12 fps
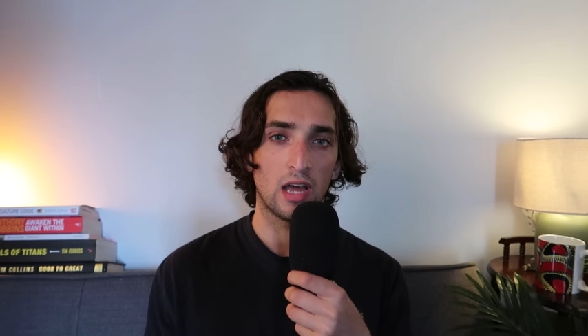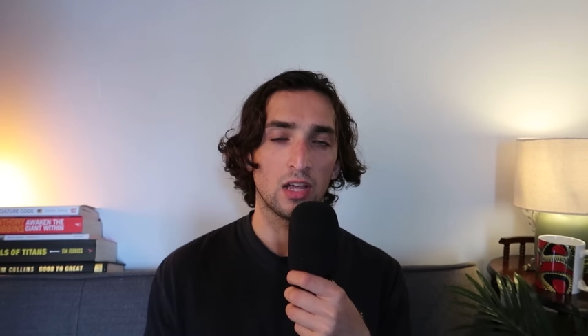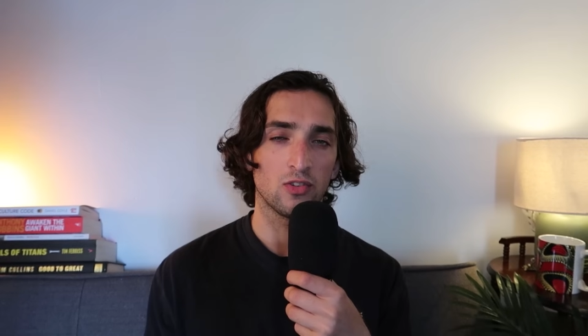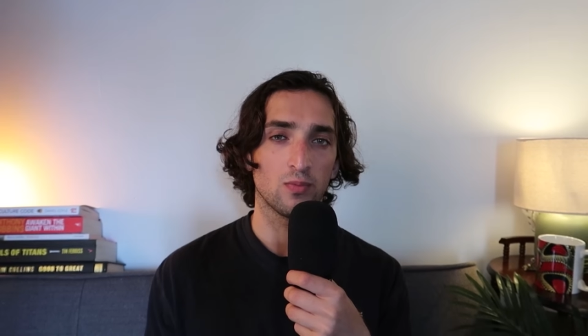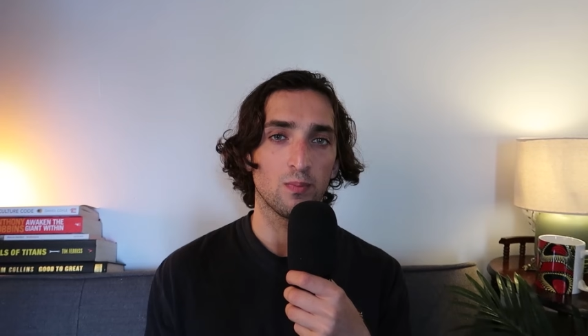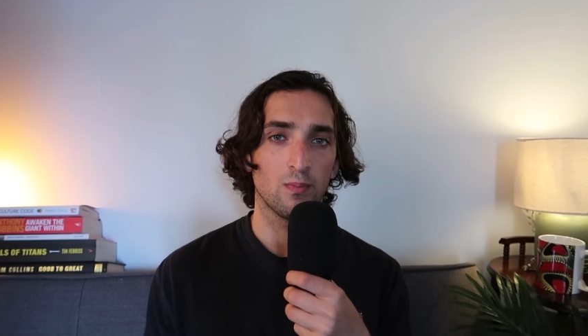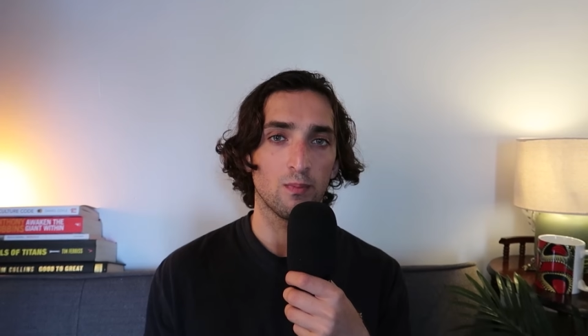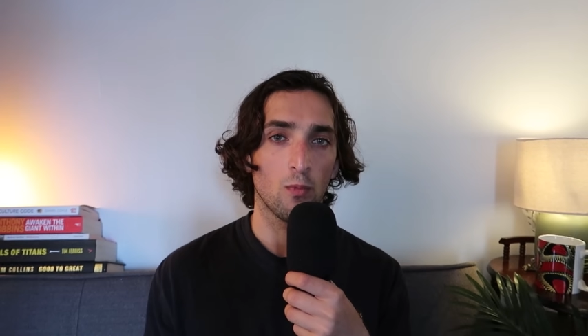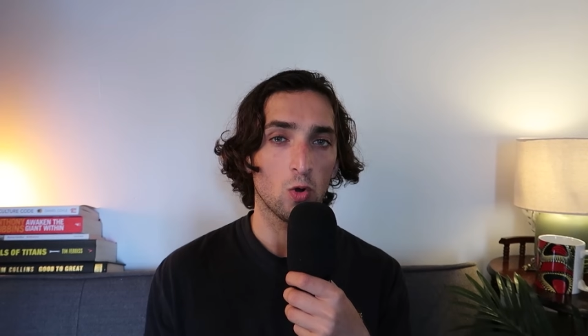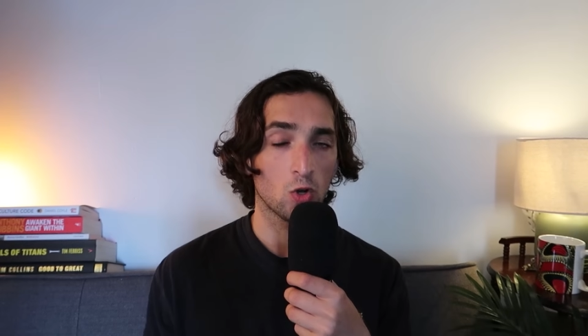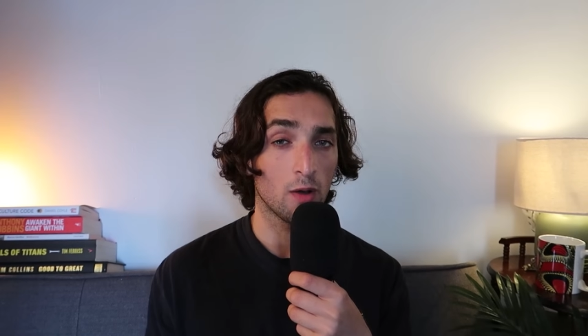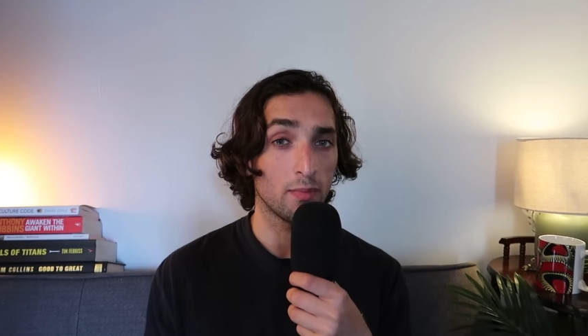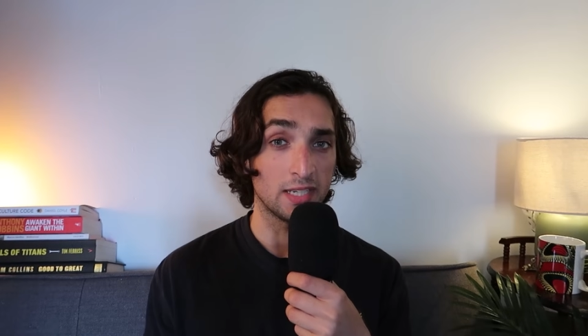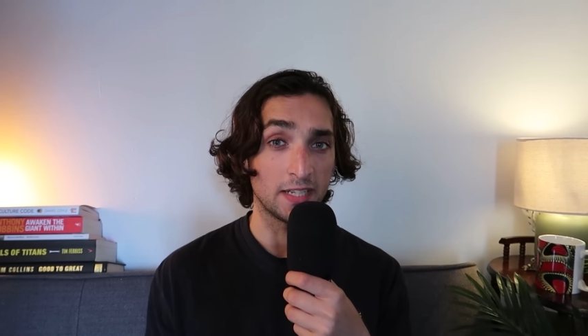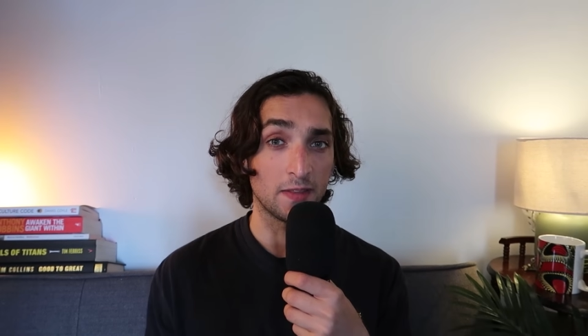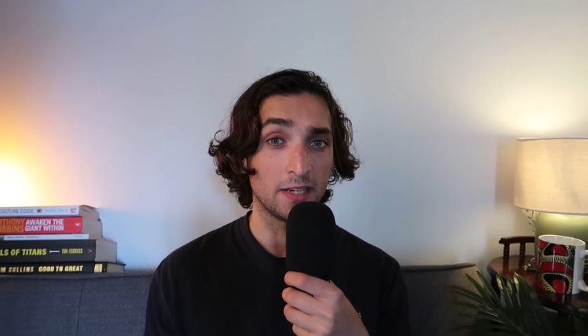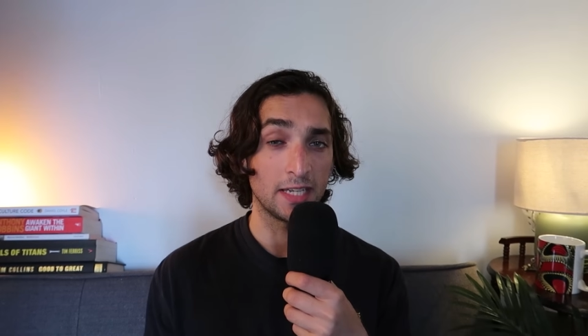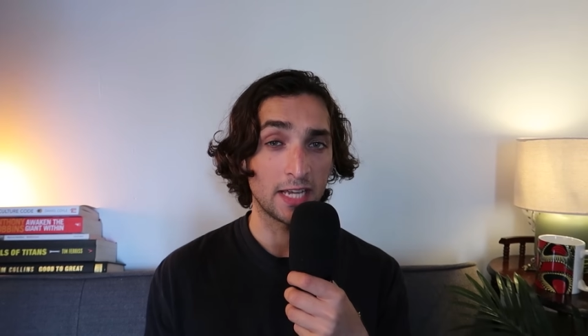as more
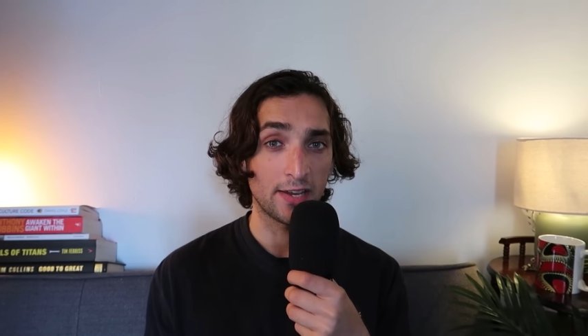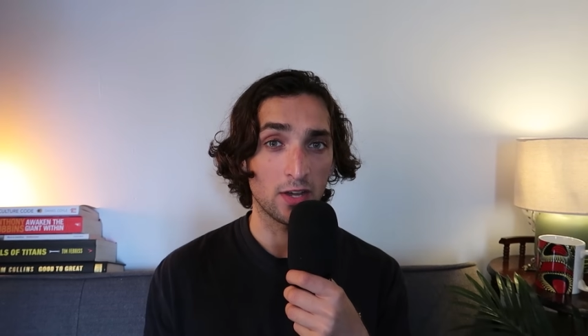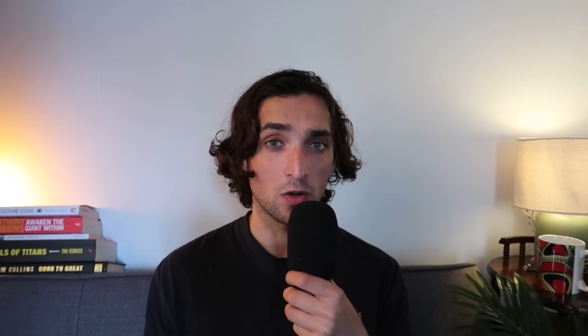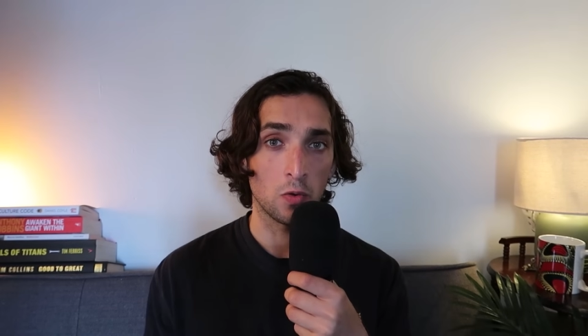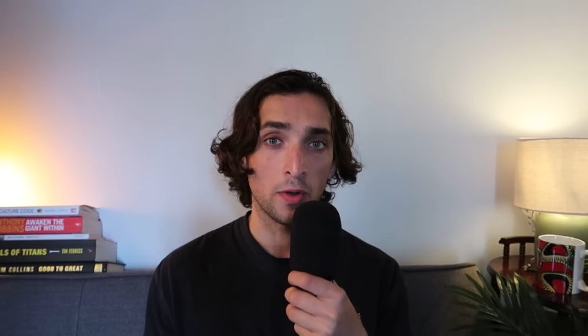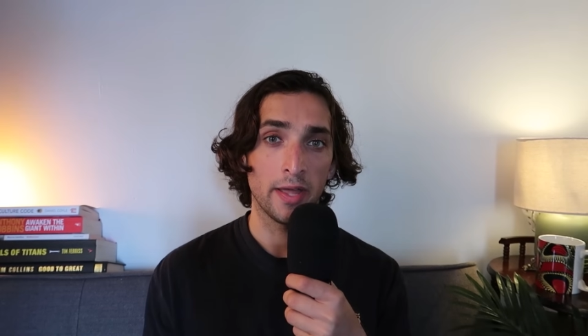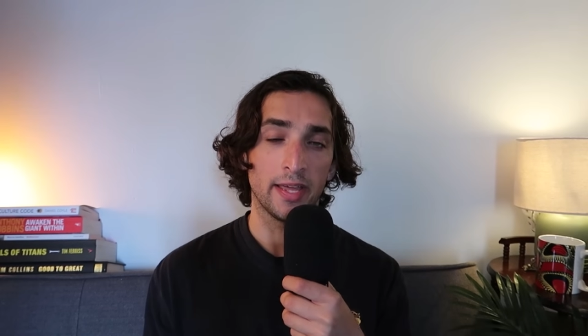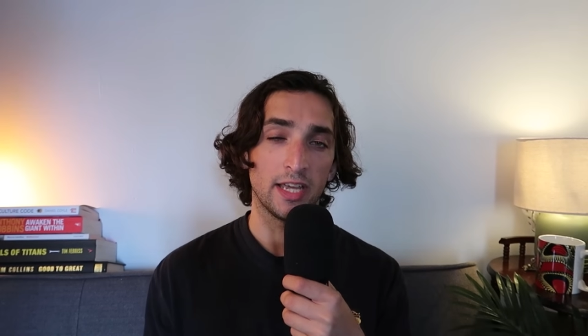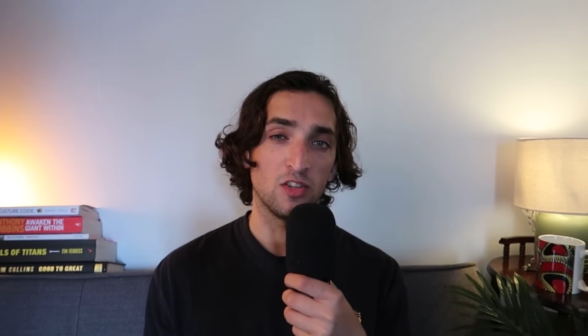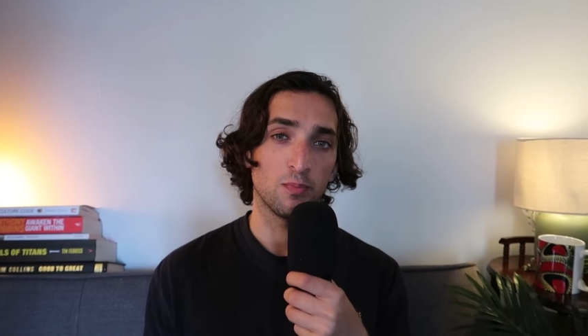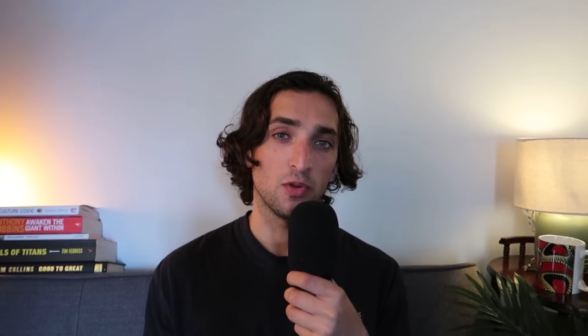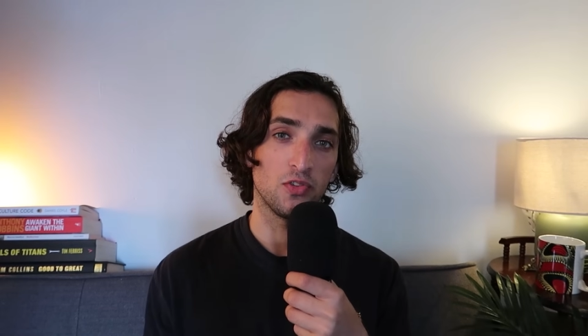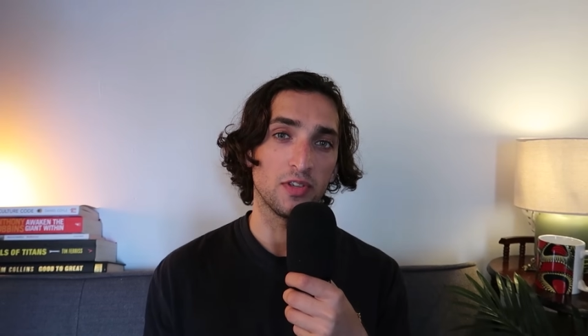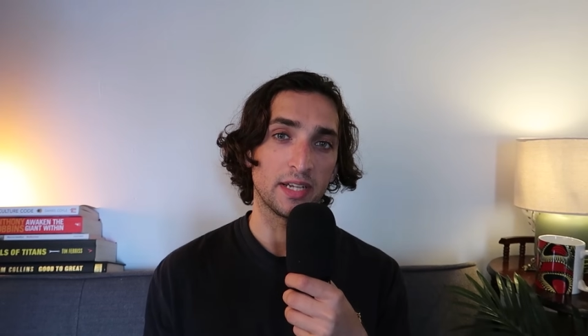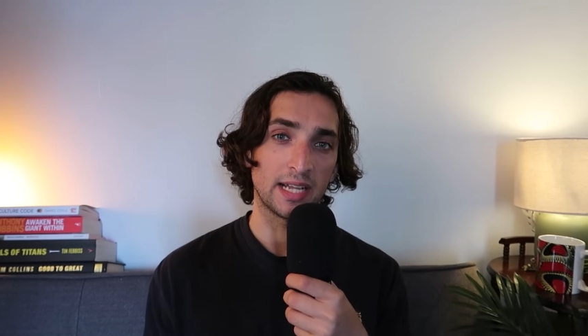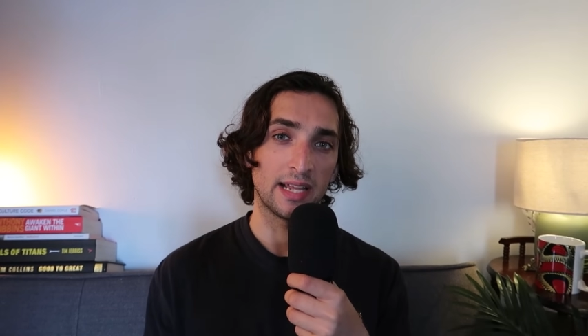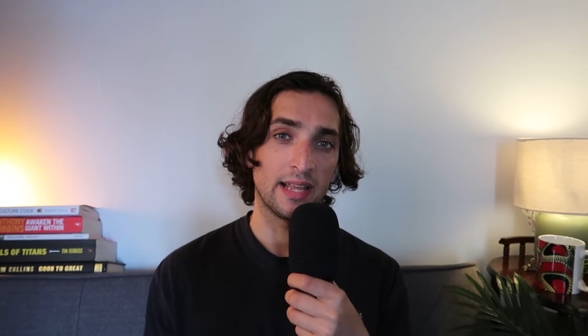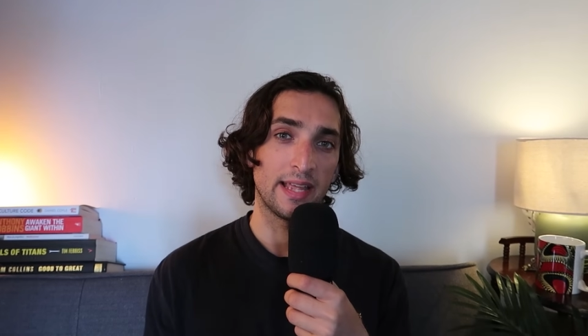commonly the DNO is
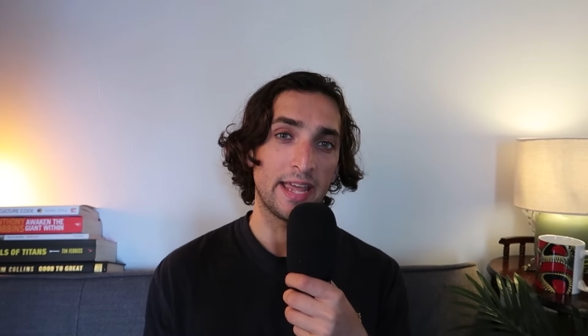putting